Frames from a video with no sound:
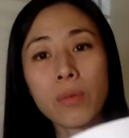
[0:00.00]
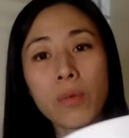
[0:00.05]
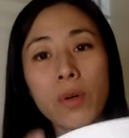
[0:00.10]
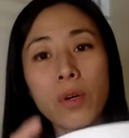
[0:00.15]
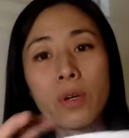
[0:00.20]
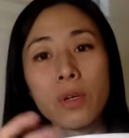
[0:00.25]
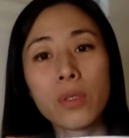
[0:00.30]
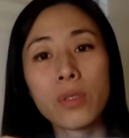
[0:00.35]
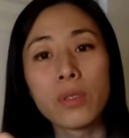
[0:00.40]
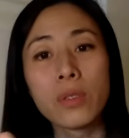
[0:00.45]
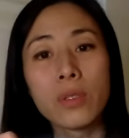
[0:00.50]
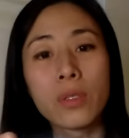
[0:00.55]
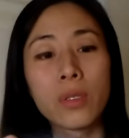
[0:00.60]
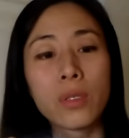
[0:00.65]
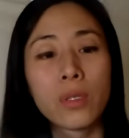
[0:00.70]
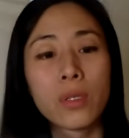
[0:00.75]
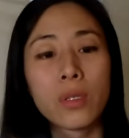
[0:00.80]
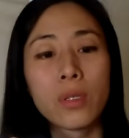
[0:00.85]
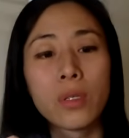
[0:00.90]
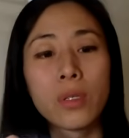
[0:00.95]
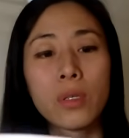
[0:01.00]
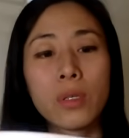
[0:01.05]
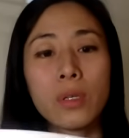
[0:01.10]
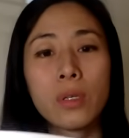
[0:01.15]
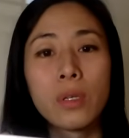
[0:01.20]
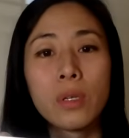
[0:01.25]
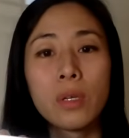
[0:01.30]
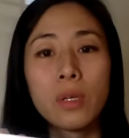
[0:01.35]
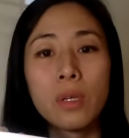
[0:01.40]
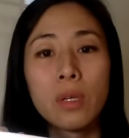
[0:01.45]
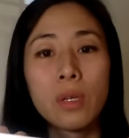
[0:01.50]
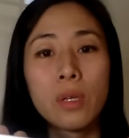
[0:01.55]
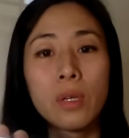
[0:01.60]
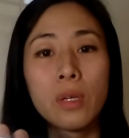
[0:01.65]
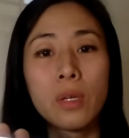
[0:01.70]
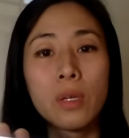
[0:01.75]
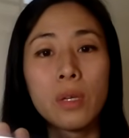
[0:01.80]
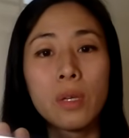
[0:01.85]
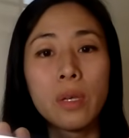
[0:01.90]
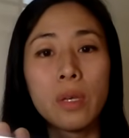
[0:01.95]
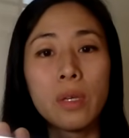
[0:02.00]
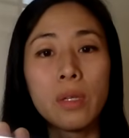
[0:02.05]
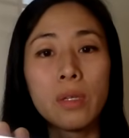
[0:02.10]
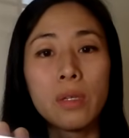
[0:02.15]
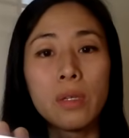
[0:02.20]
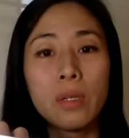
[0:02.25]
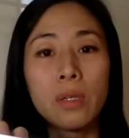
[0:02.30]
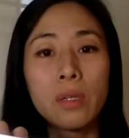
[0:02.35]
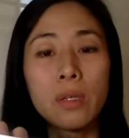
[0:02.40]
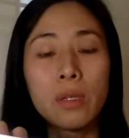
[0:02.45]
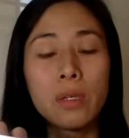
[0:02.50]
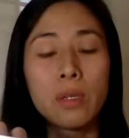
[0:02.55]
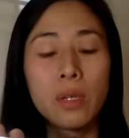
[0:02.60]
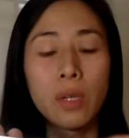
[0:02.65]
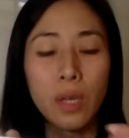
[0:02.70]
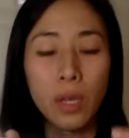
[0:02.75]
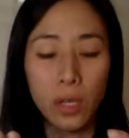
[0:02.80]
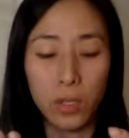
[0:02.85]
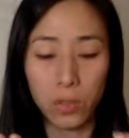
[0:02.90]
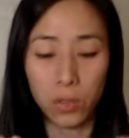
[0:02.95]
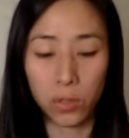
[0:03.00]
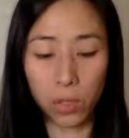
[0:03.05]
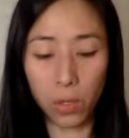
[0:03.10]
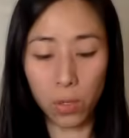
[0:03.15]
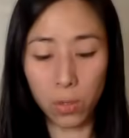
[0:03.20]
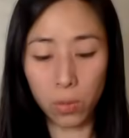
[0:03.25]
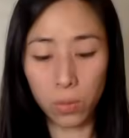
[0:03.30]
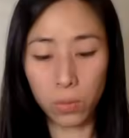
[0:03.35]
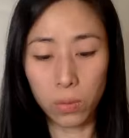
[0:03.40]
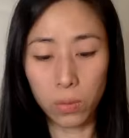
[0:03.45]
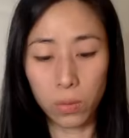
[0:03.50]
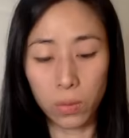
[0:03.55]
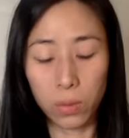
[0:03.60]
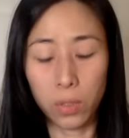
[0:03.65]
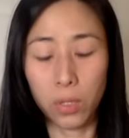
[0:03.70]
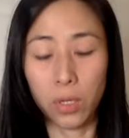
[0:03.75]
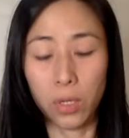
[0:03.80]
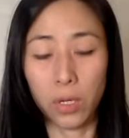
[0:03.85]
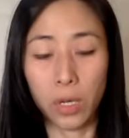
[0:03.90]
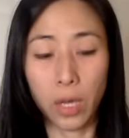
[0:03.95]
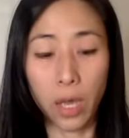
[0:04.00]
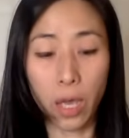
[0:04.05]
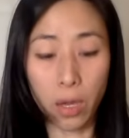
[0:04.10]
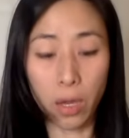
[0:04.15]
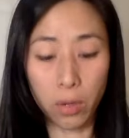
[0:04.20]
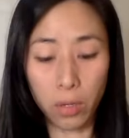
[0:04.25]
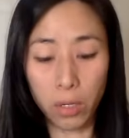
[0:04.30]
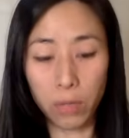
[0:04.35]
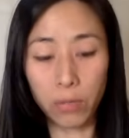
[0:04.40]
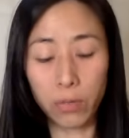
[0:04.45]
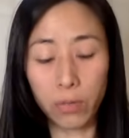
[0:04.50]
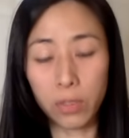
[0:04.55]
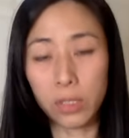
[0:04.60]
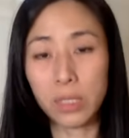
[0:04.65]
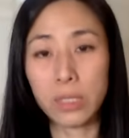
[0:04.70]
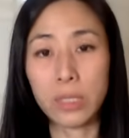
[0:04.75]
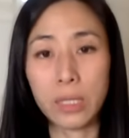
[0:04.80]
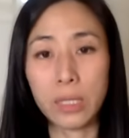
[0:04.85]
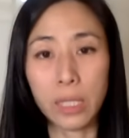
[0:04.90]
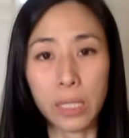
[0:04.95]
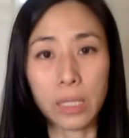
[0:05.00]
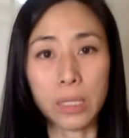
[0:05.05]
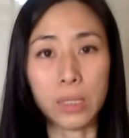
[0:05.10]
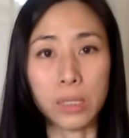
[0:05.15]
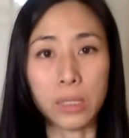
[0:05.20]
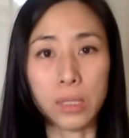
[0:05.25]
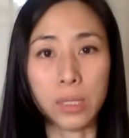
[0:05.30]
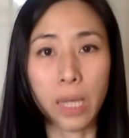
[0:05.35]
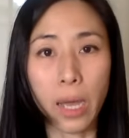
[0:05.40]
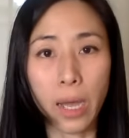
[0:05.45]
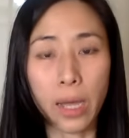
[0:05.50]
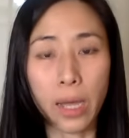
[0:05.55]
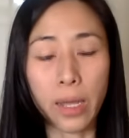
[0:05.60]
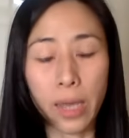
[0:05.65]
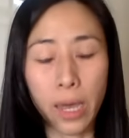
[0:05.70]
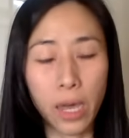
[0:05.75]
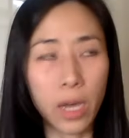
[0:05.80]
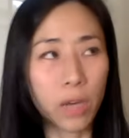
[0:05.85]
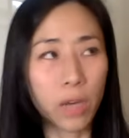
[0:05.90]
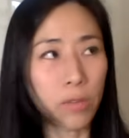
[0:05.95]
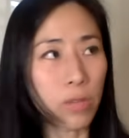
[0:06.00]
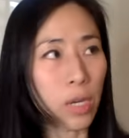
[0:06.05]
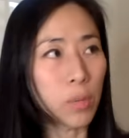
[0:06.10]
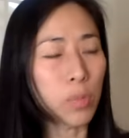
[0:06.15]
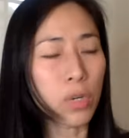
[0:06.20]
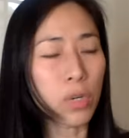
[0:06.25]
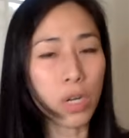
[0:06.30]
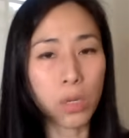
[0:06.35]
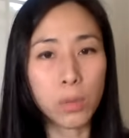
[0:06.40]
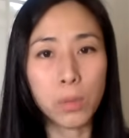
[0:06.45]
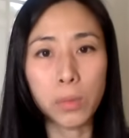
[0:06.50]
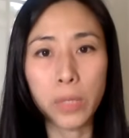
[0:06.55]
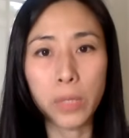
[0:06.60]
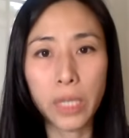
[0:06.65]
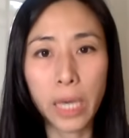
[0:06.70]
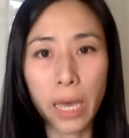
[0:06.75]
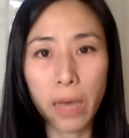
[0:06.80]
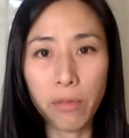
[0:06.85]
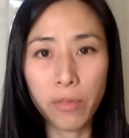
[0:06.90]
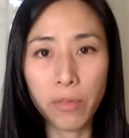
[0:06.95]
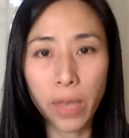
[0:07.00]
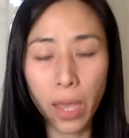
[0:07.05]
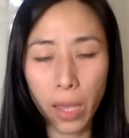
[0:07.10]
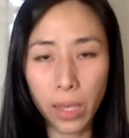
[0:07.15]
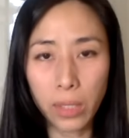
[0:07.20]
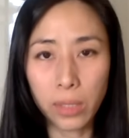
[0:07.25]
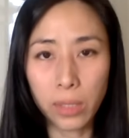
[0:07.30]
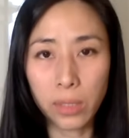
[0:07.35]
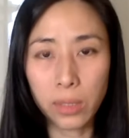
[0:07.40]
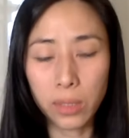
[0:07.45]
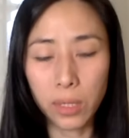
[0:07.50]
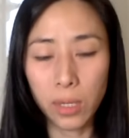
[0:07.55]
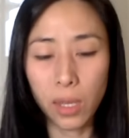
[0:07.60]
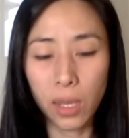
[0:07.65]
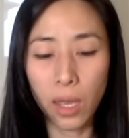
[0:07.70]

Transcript: 1 and here. So out of the 6 that I have, I probably have 8.